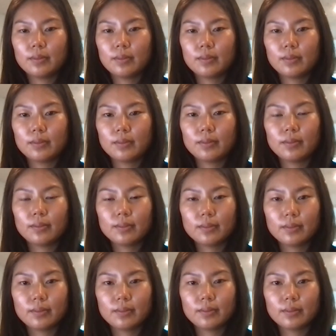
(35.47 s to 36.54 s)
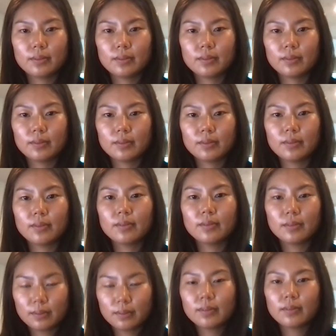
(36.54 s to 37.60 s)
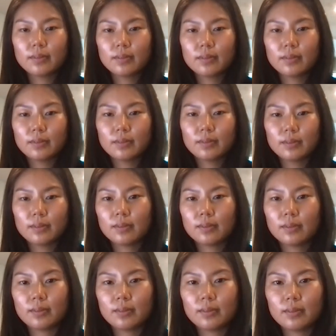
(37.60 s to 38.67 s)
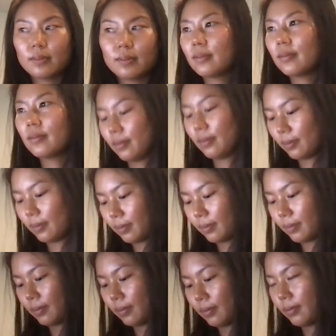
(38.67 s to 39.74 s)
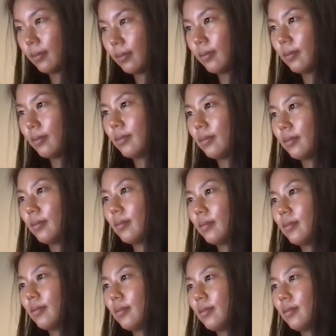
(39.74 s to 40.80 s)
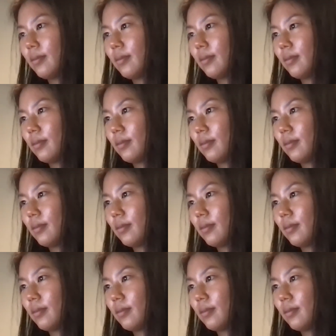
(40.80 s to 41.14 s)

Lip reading: No words are spoken by the person on screen.